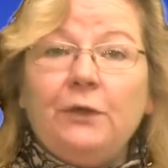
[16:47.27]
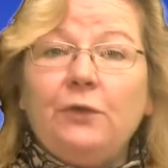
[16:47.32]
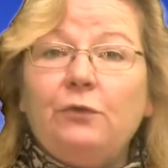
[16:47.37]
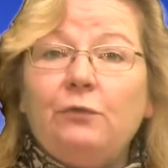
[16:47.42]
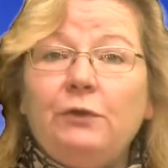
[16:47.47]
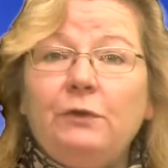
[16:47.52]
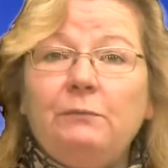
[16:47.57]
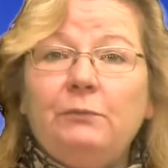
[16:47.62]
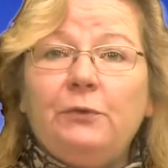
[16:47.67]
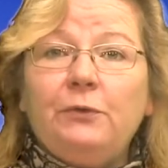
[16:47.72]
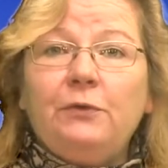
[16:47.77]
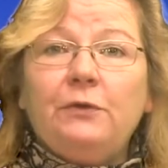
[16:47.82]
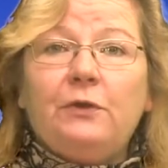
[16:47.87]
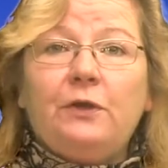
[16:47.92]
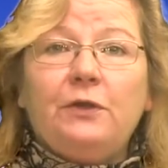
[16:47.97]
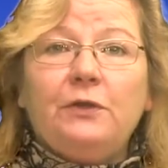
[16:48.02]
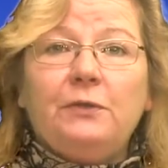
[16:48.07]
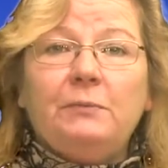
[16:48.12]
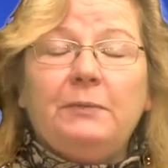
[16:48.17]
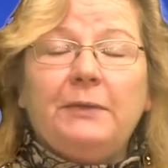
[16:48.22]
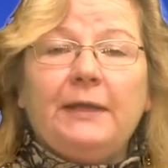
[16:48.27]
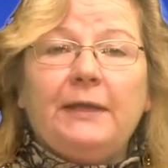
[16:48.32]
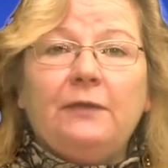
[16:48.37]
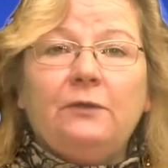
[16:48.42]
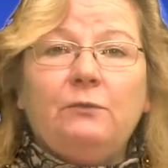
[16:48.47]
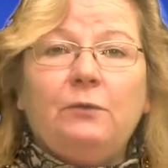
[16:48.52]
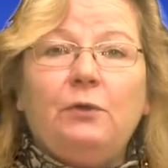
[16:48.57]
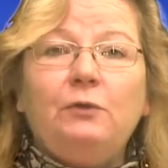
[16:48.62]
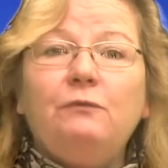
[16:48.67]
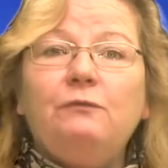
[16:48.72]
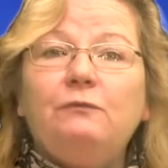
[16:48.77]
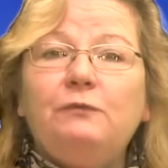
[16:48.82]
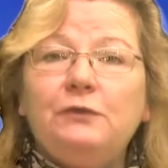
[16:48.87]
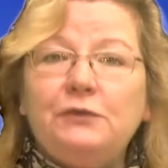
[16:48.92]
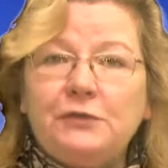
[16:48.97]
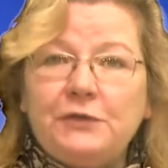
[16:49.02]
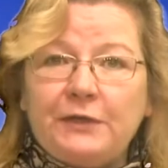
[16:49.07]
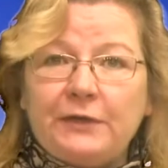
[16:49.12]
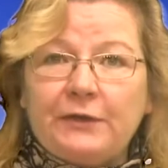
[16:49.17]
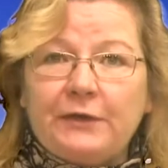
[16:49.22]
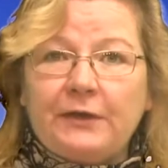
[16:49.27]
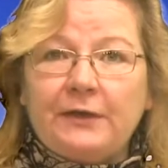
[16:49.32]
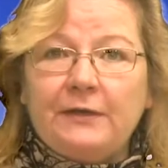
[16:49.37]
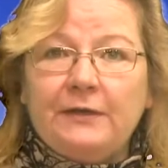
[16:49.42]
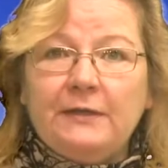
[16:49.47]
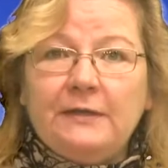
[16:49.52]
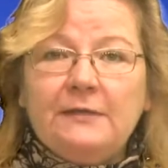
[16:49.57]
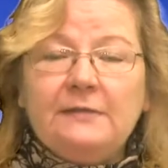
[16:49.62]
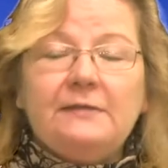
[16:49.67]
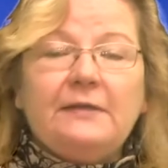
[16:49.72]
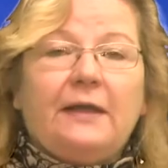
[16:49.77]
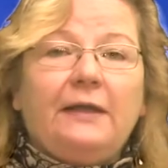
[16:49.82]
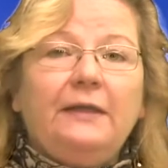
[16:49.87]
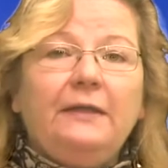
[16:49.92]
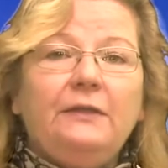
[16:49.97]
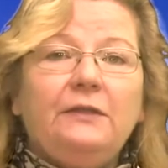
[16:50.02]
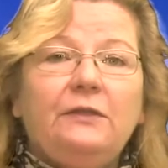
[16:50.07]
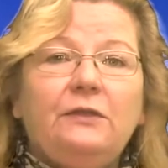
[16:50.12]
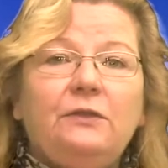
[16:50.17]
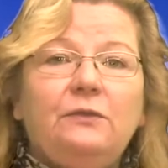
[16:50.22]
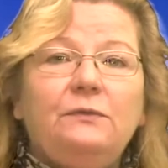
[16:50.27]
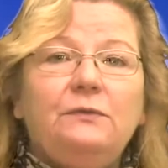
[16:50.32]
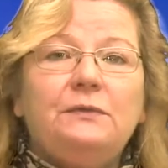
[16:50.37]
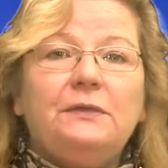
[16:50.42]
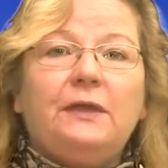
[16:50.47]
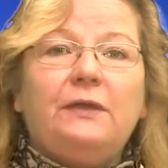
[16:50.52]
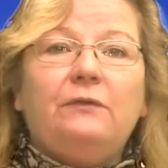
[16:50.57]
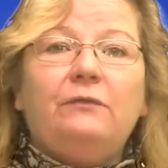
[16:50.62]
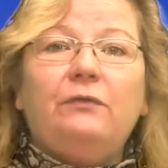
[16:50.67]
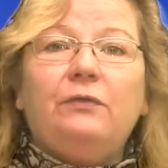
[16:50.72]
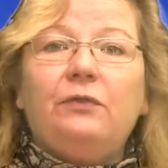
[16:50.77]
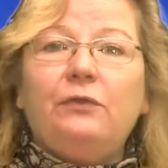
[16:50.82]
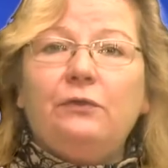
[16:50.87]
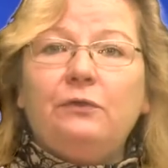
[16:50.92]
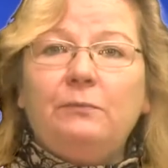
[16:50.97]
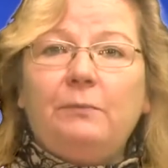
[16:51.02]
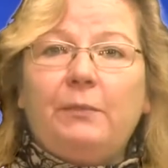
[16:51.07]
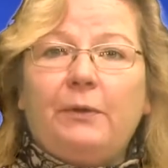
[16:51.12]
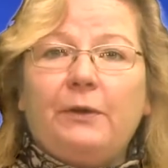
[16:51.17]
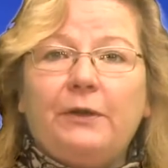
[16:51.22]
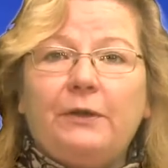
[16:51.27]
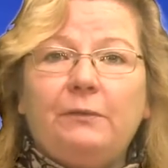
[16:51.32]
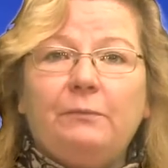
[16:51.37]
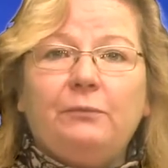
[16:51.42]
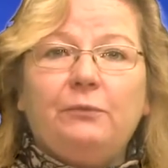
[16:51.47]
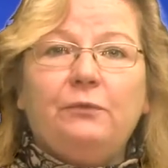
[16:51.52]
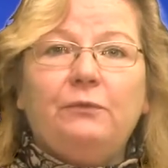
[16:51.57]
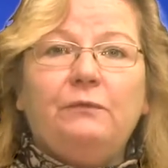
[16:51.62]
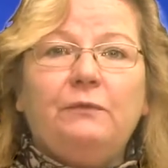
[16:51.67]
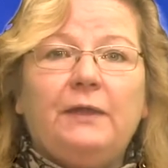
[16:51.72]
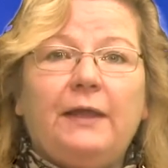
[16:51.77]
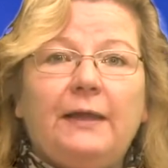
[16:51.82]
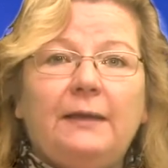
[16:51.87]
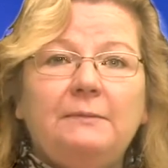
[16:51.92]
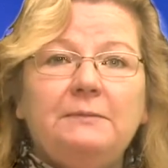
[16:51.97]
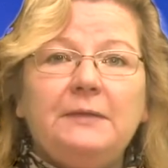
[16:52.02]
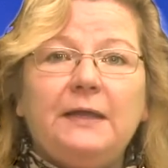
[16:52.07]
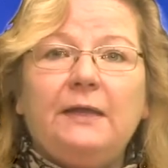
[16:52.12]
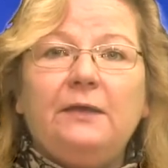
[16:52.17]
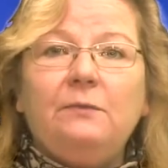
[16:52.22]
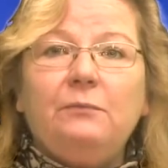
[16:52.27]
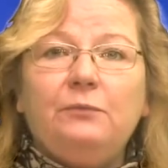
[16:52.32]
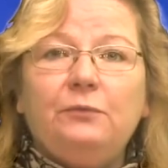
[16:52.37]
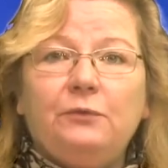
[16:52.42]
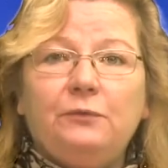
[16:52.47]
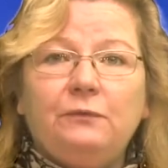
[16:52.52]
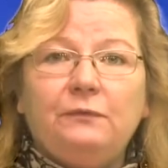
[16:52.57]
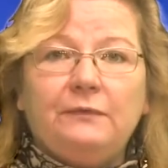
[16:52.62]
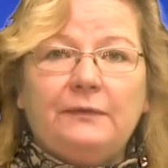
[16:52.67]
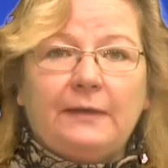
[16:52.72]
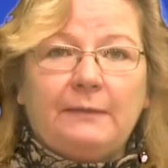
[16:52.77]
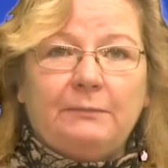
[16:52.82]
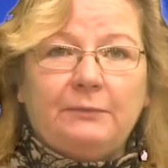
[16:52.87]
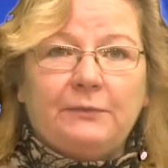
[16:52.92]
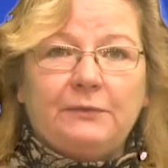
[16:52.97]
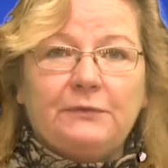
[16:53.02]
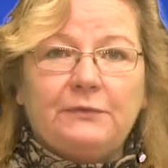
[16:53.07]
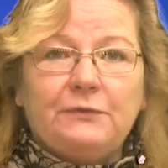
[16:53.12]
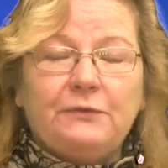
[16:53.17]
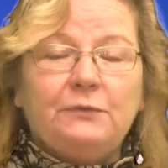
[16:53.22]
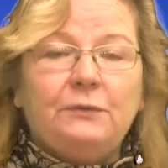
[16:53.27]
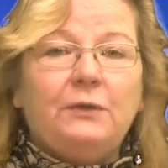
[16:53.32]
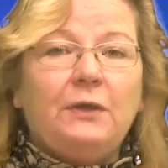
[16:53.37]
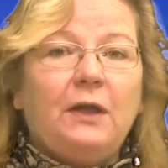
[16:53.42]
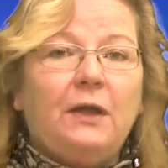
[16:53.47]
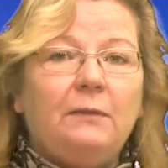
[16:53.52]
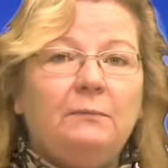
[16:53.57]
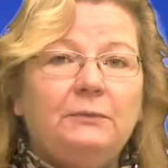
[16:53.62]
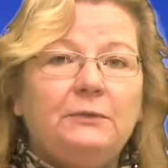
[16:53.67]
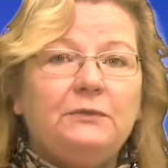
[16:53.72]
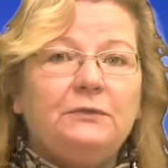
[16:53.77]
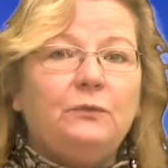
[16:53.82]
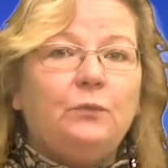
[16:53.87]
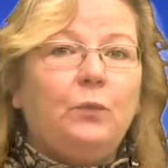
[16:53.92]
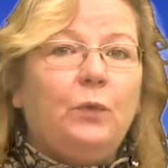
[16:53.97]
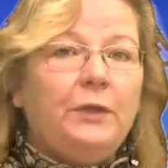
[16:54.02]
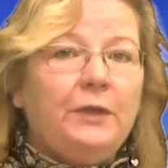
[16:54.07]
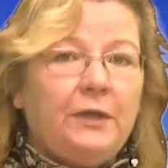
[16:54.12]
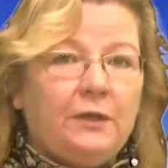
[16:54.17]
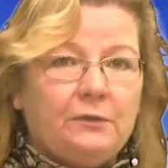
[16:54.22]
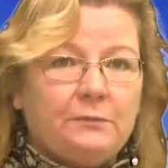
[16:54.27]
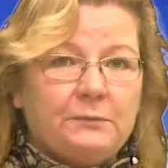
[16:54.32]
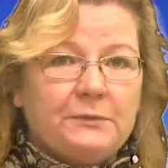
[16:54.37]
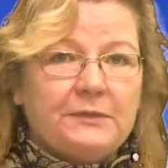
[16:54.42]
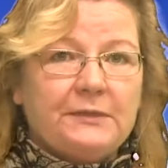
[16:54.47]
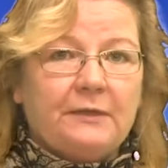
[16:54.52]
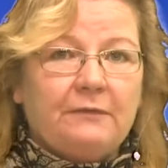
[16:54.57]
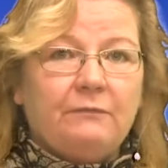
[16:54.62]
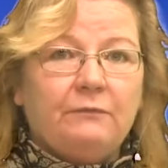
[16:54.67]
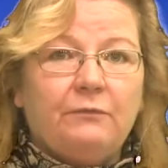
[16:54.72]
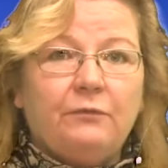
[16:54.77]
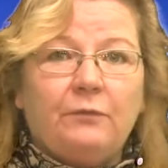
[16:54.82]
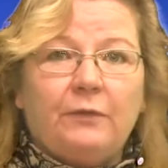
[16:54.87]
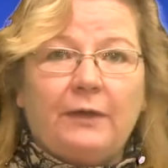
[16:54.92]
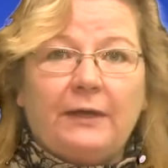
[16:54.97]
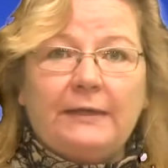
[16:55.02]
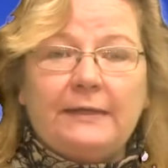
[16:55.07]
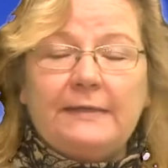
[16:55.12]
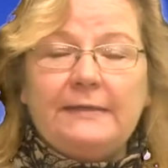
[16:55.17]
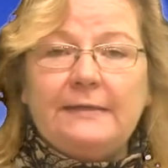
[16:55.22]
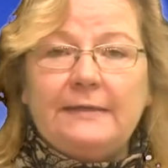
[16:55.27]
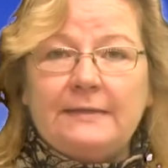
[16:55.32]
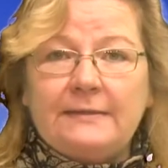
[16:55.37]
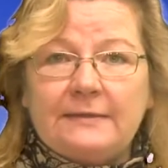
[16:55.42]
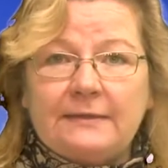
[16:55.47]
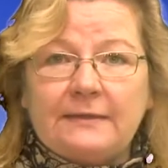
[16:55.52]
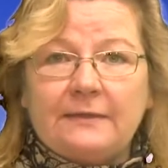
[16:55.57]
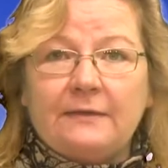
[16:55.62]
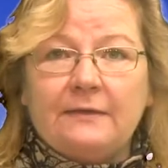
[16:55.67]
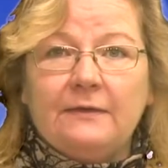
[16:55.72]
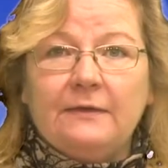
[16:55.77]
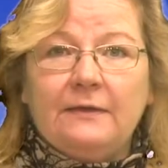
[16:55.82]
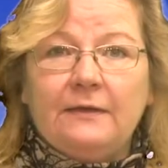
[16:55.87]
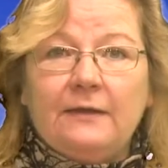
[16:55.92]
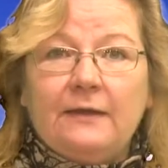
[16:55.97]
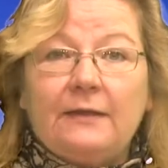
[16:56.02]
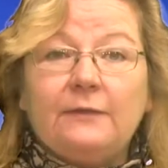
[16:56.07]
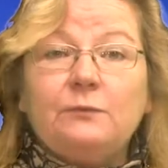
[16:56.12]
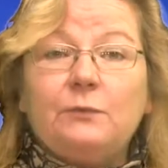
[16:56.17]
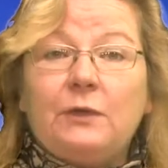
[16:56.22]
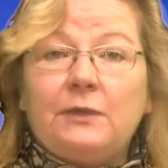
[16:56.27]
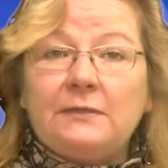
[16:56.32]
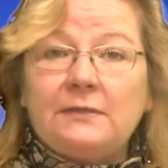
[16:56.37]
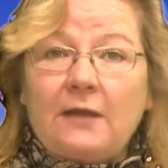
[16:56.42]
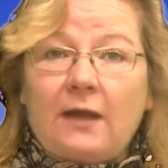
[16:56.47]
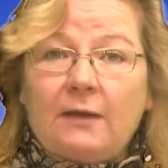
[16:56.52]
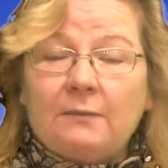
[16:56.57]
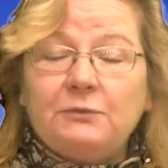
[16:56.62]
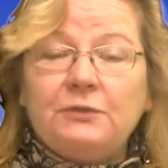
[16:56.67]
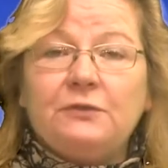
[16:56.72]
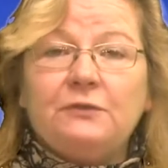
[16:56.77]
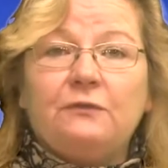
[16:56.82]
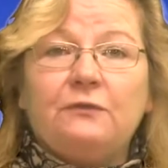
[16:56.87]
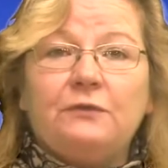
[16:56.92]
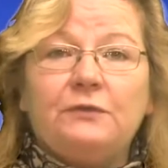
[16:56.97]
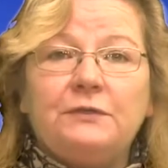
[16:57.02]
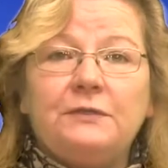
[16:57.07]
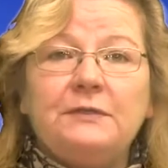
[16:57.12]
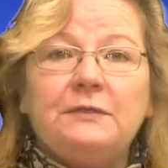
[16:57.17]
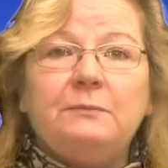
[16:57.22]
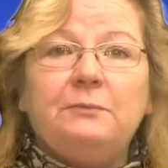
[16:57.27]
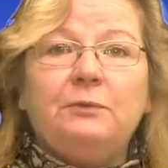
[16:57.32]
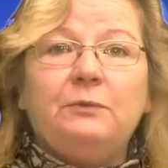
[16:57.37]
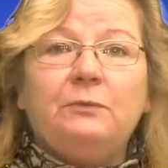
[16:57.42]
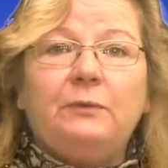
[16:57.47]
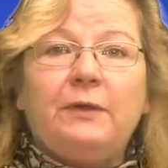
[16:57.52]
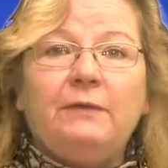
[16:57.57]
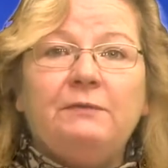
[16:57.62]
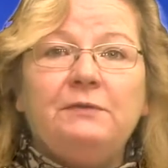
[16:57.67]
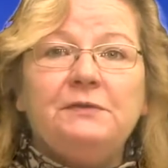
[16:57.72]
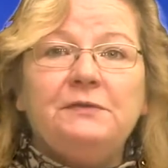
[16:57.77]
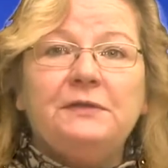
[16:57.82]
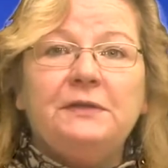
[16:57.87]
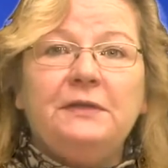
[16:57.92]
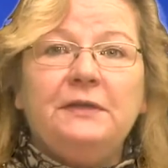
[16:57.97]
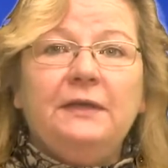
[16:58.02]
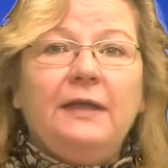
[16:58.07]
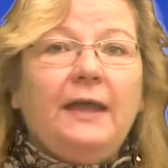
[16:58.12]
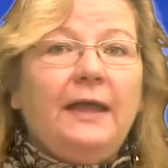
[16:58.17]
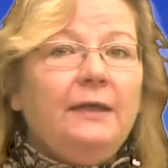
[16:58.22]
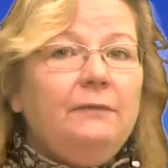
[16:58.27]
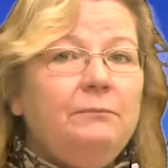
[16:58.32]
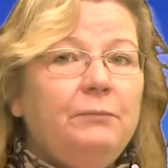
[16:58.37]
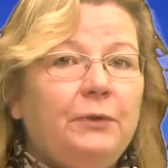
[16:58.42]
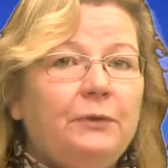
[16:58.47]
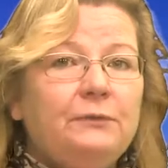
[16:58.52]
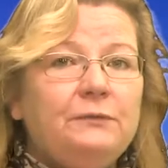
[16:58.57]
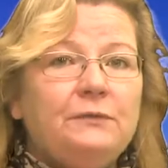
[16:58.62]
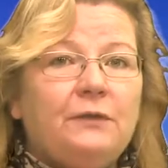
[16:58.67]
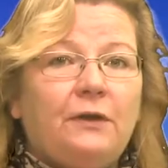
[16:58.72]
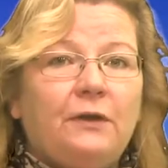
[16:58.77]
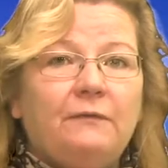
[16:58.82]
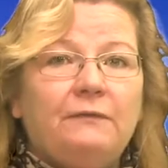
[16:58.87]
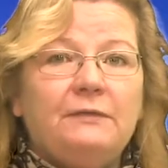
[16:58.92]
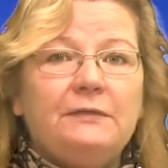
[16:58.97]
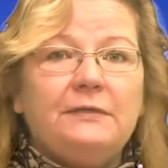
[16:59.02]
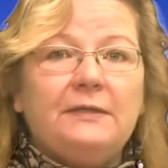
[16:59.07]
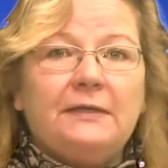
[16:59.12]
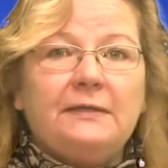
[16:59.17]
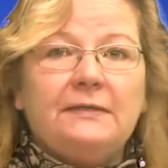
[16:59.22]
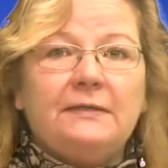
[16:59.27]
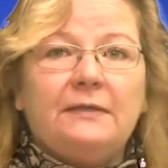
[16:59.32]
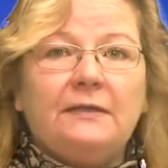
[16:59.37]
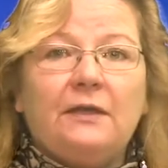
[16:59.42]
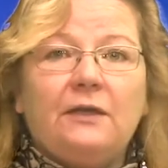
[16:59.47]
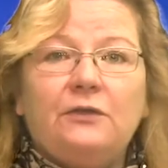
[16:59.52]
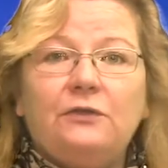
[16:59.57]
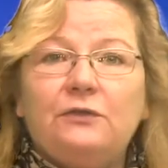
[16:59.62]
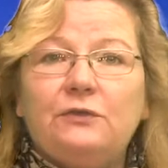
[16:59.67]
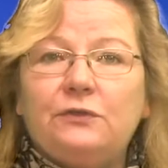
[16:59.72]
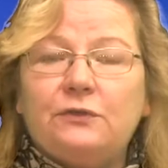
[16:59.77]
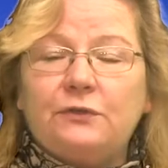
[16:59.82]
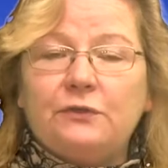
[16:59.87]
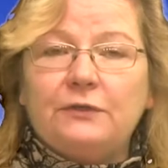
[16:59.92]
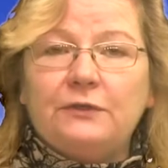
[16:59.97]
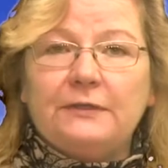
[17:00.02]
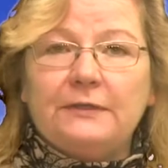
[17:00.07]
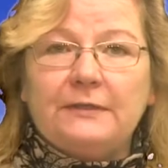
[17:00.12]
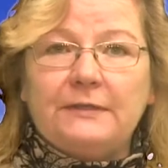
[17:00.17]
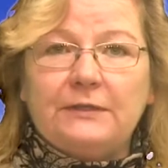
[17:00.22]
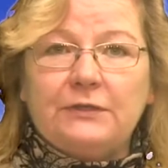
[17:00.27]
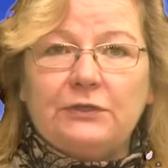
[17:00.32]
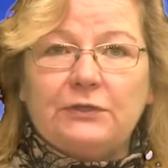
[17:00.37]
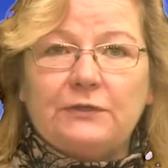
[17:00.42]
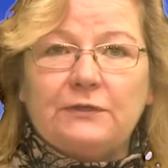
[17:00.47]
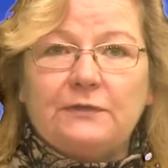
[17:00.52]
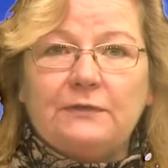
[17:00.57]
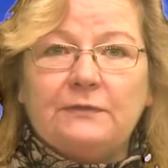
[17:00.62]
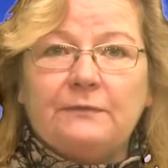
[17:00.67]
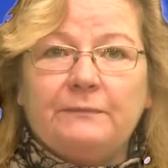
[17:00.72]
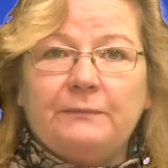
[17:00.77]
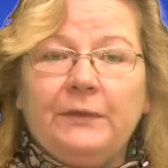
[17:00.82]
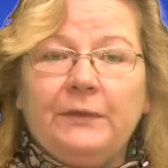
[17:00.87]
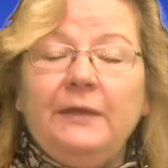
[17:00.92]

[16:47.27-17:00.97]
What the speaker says: Greenberg called the plan, quote, visionary, citing the use of third-party approved labs and approved samplers to accomplish 100% variety testing, as well as options for discipline waivers and post-harvest testing under certain conditions.